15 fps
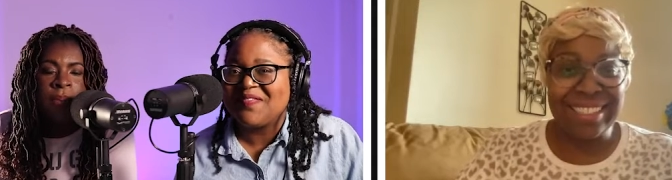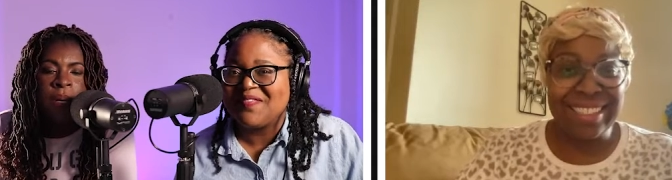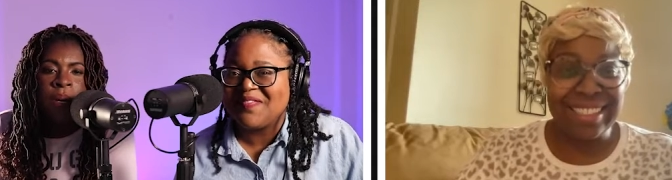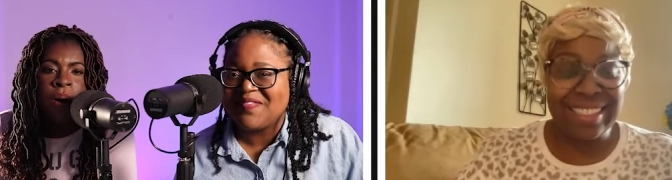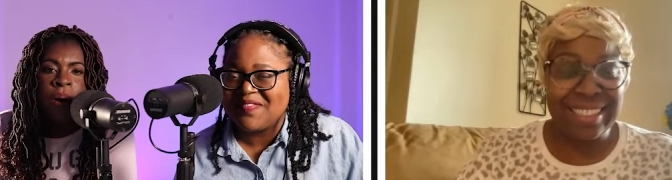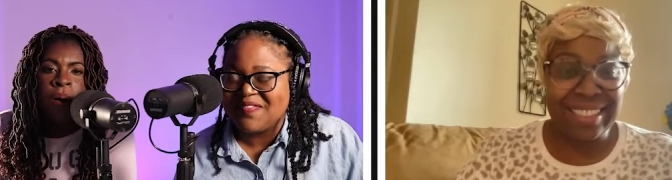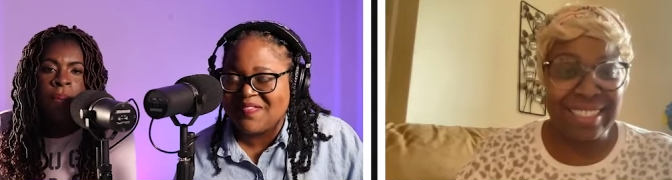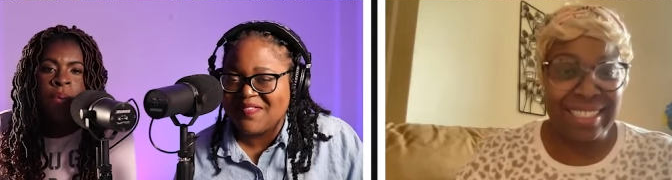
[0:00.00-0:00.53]
Speaker 1: We
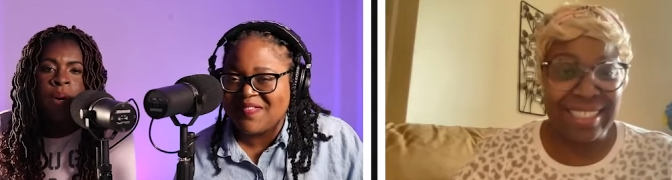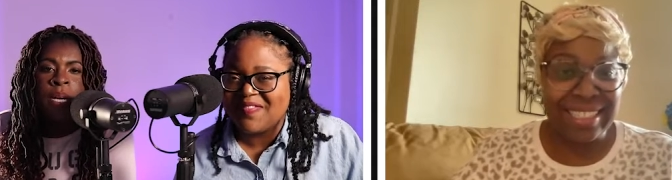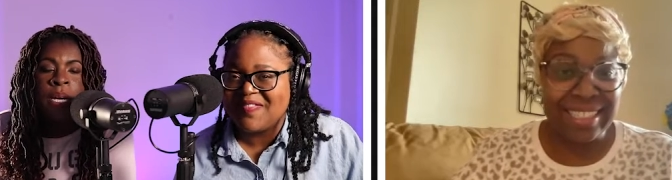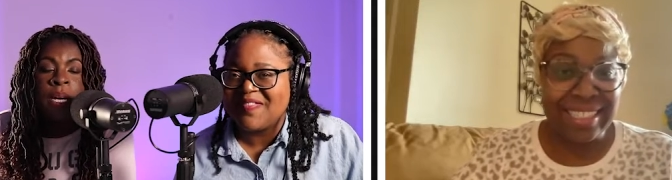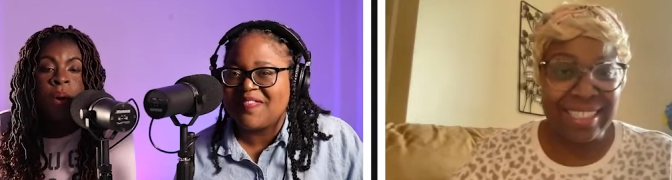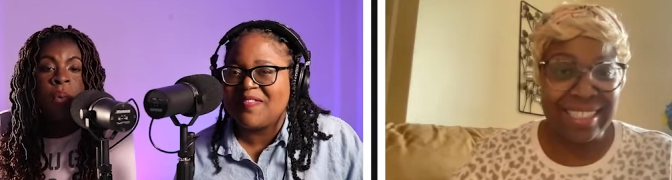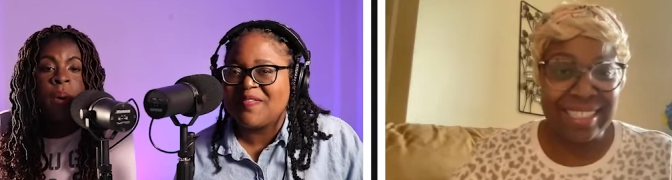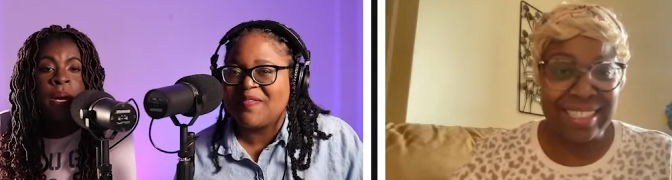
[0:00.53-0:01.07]
are
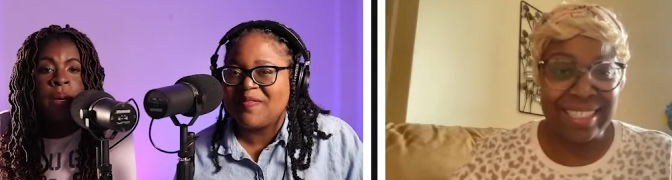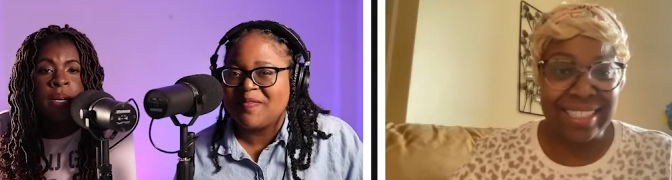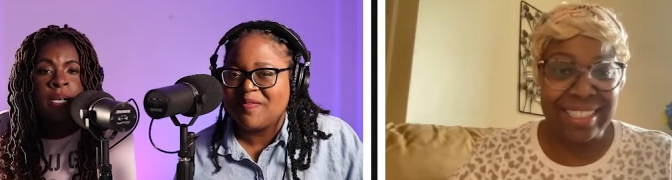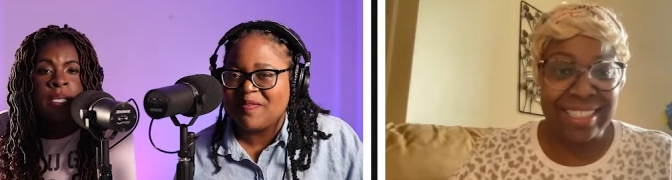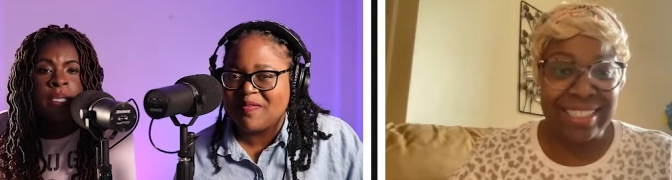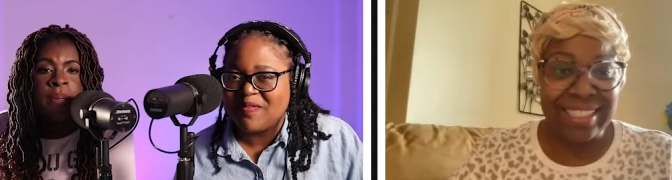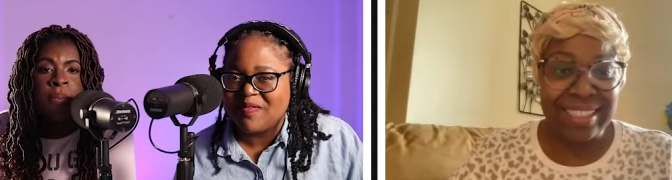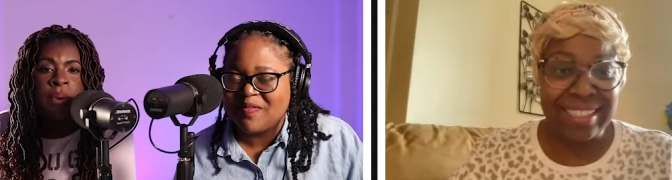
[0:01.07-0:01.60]
bringing
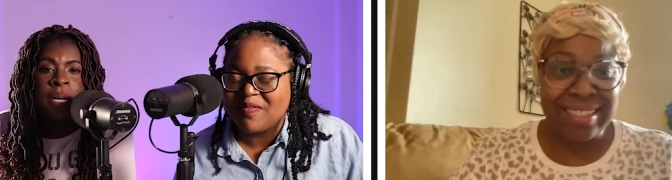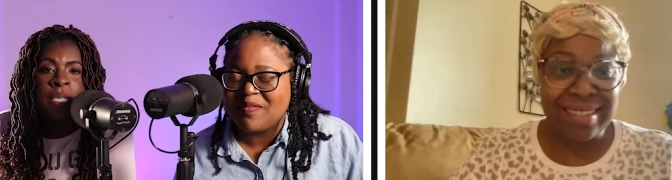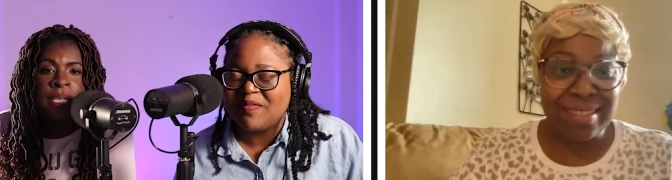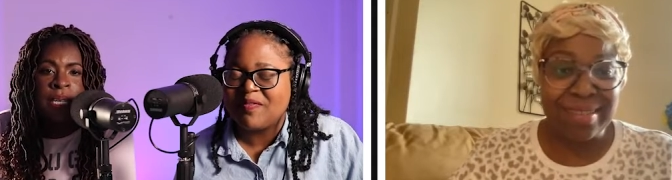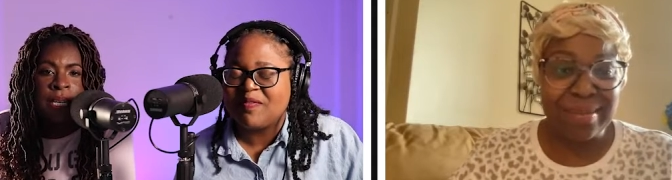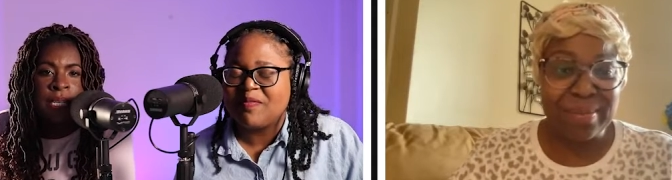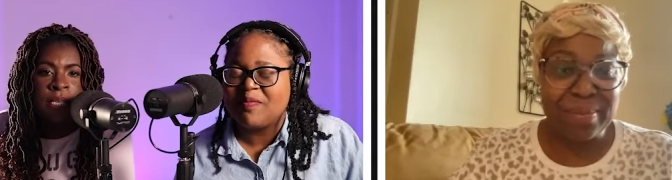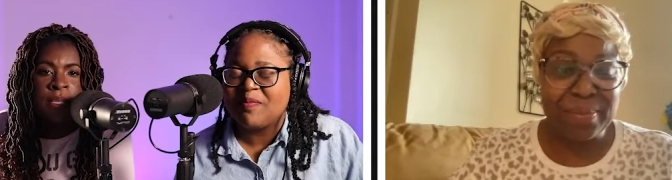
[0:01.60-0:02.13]
awareness to breast
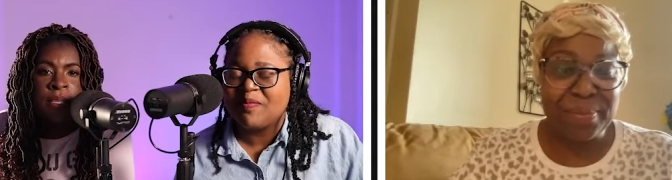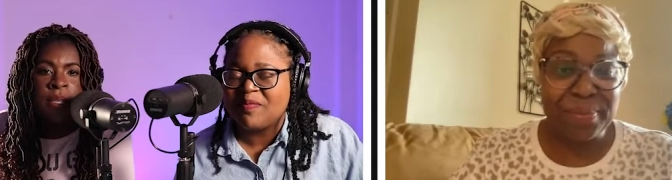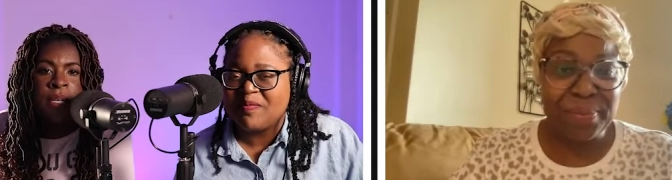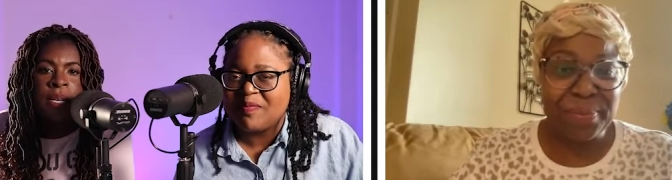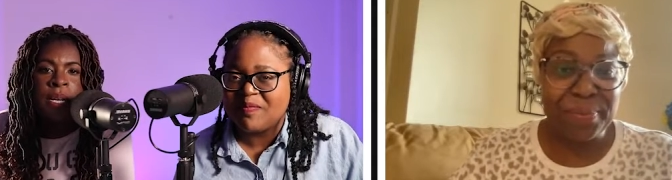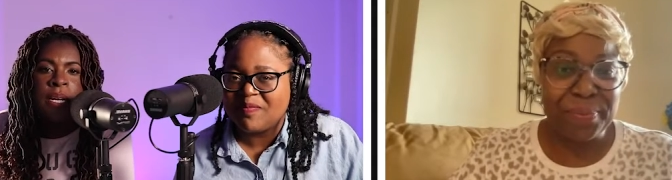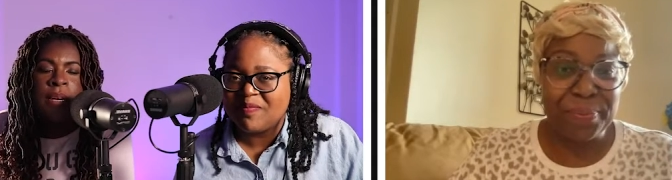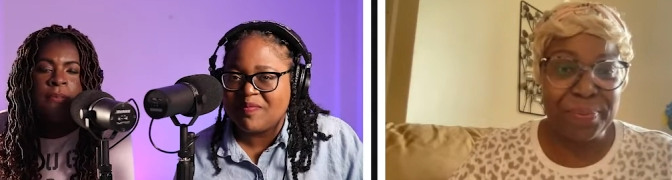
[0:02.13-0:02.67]
cancer.
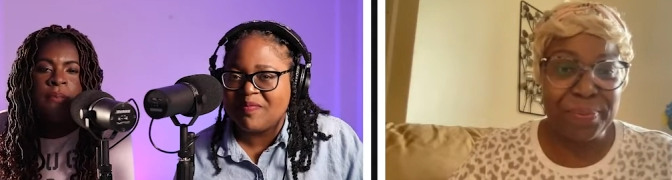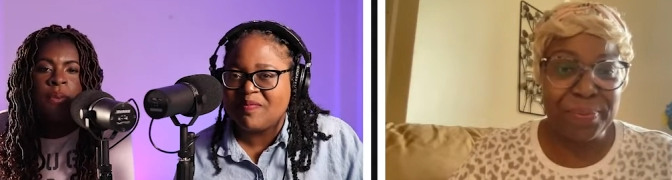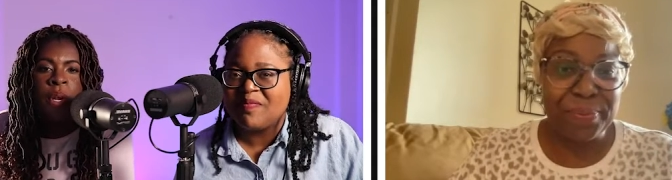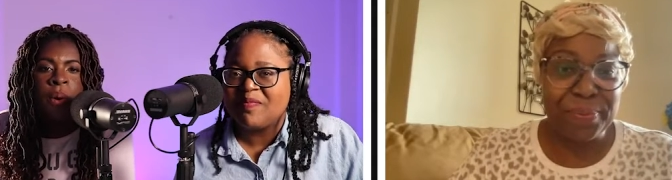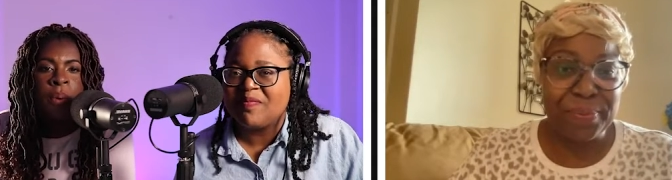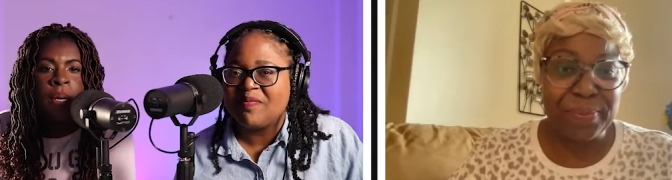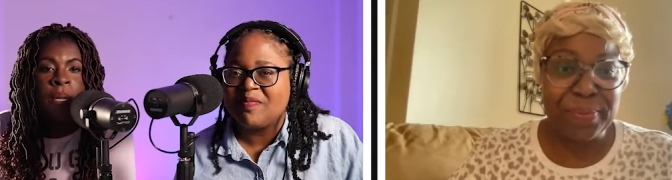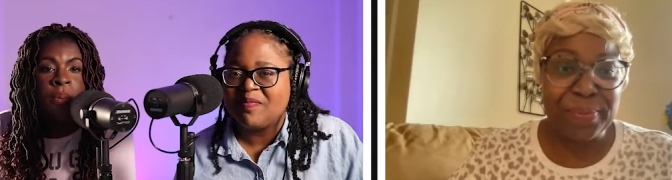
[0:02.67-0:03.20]
If you
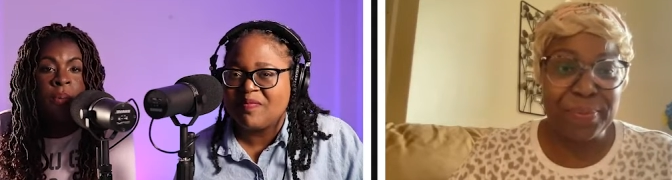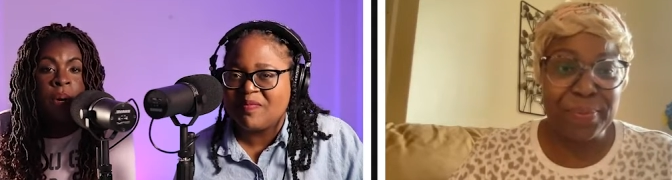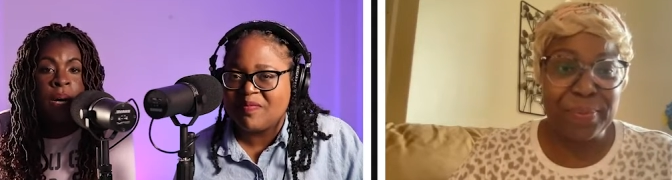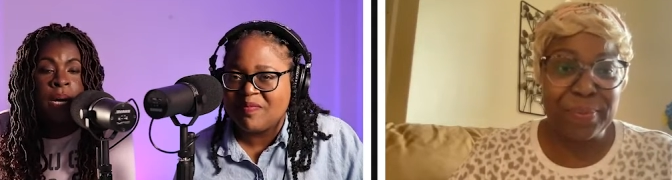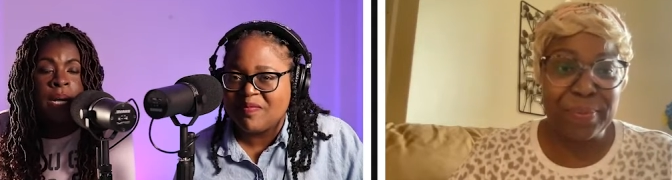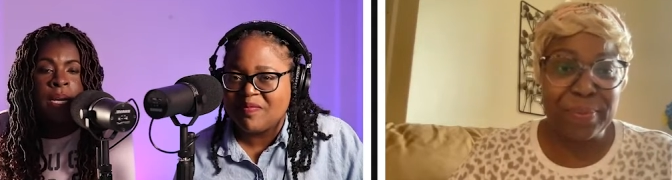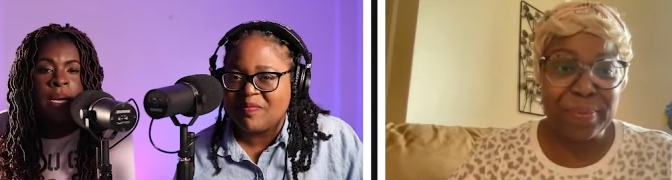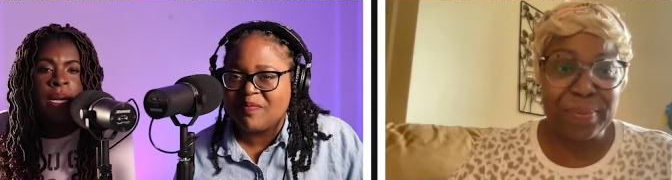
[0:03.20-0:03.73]
know
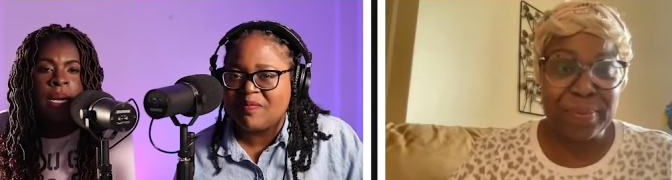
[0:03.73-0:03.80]
anyone